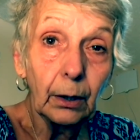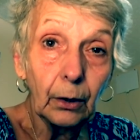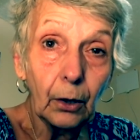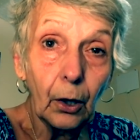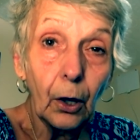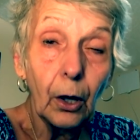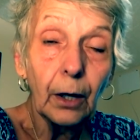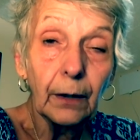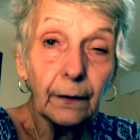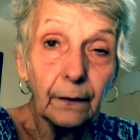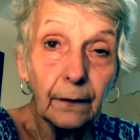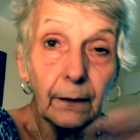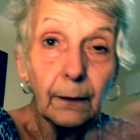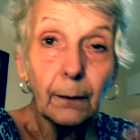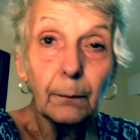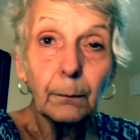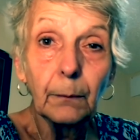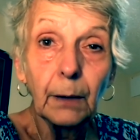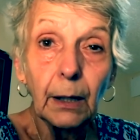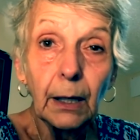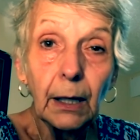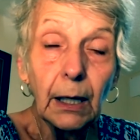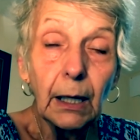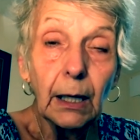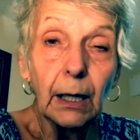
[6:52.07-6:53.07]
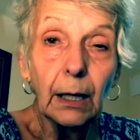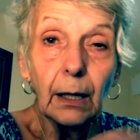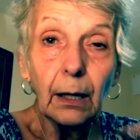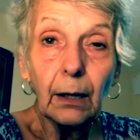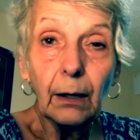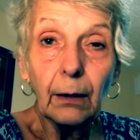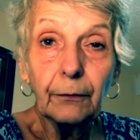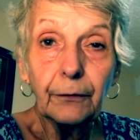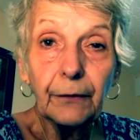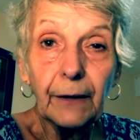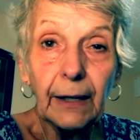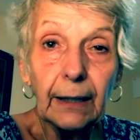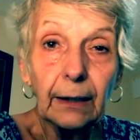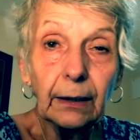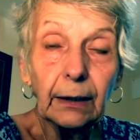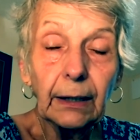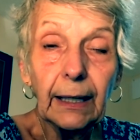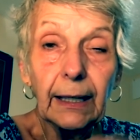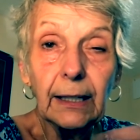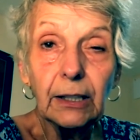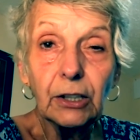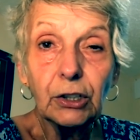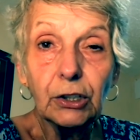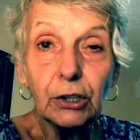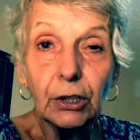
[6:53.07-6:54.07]
cause some
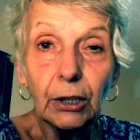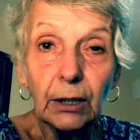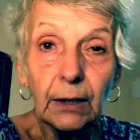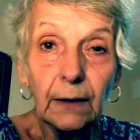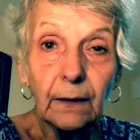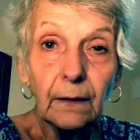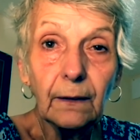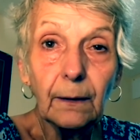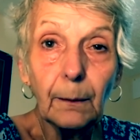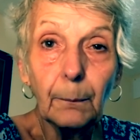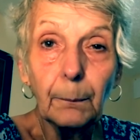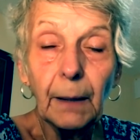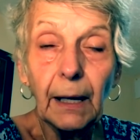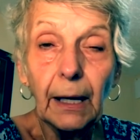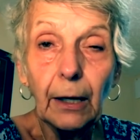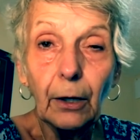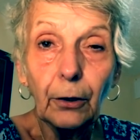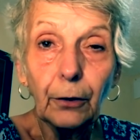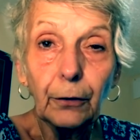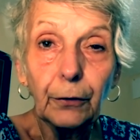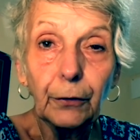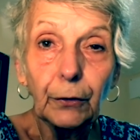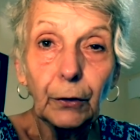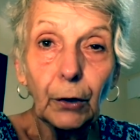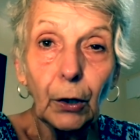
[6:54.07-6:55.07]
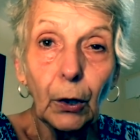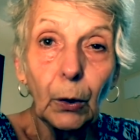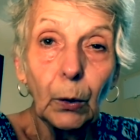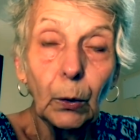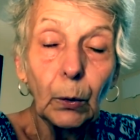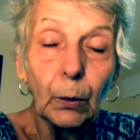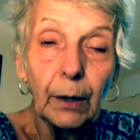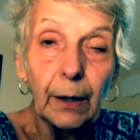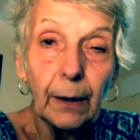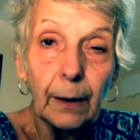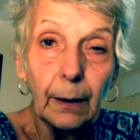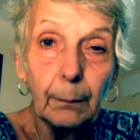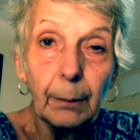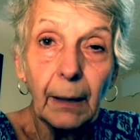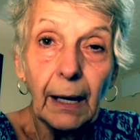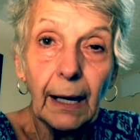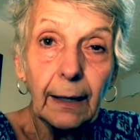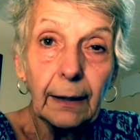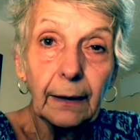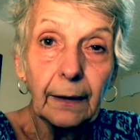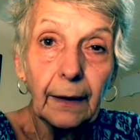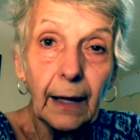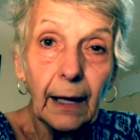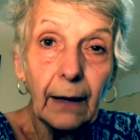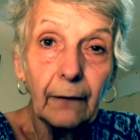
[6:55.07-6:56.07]
ventilation and some airflow in the
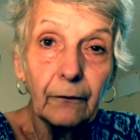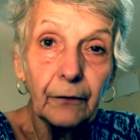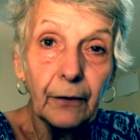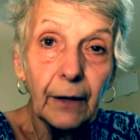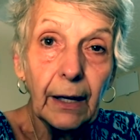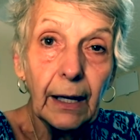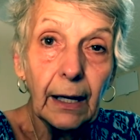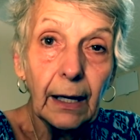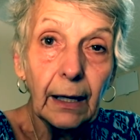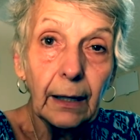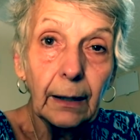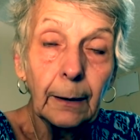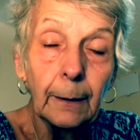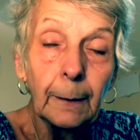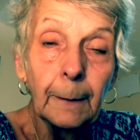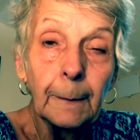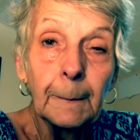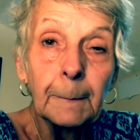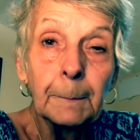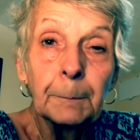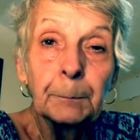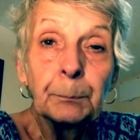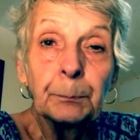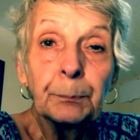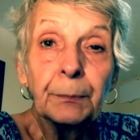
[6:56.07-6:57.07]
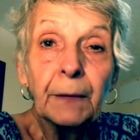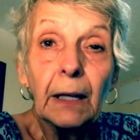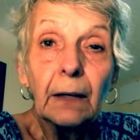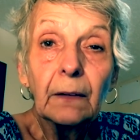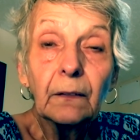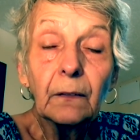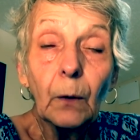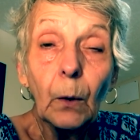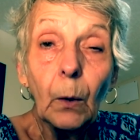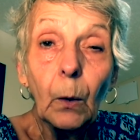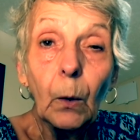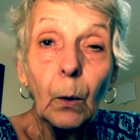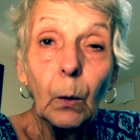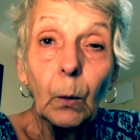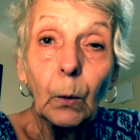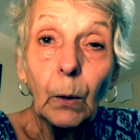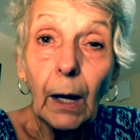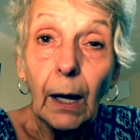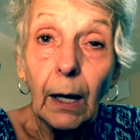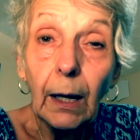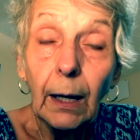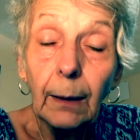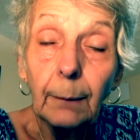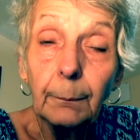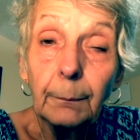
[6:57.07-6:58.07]
back of that van. So
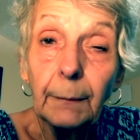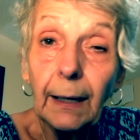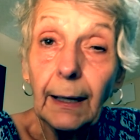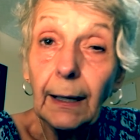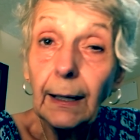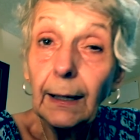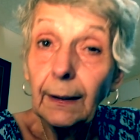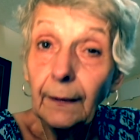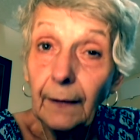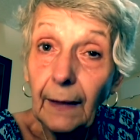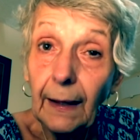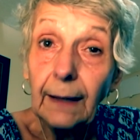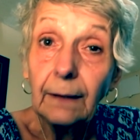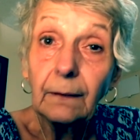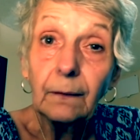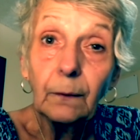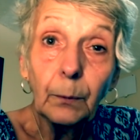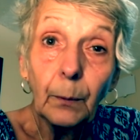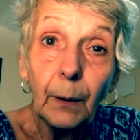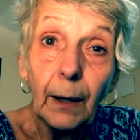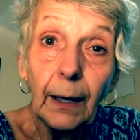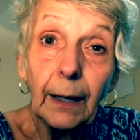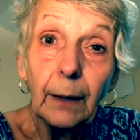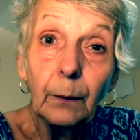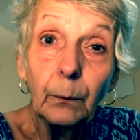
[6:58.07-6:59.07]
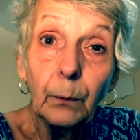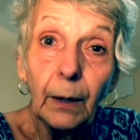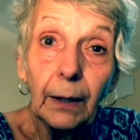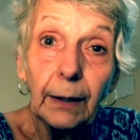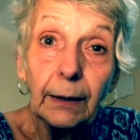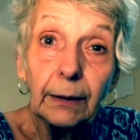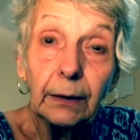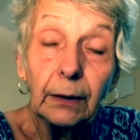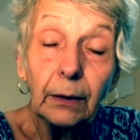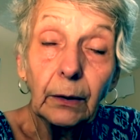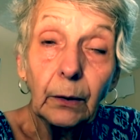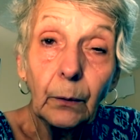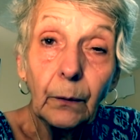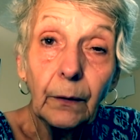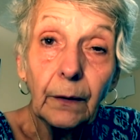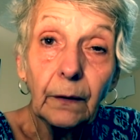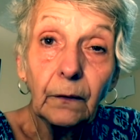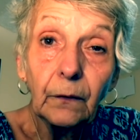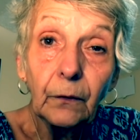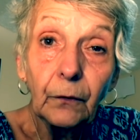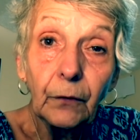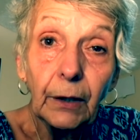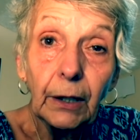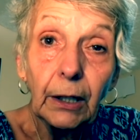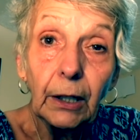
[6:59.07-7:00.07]
that's why I wanted to do
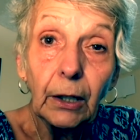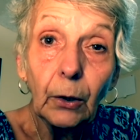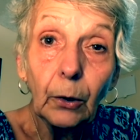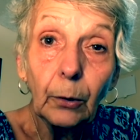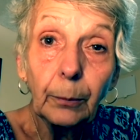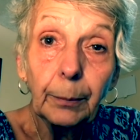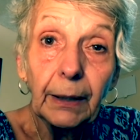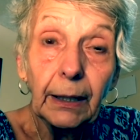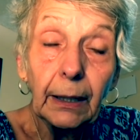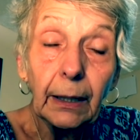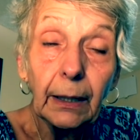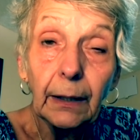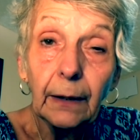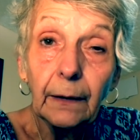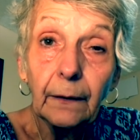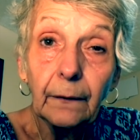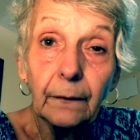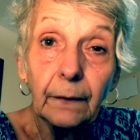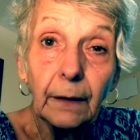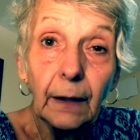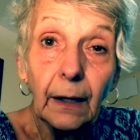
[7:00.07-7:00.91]
this video, because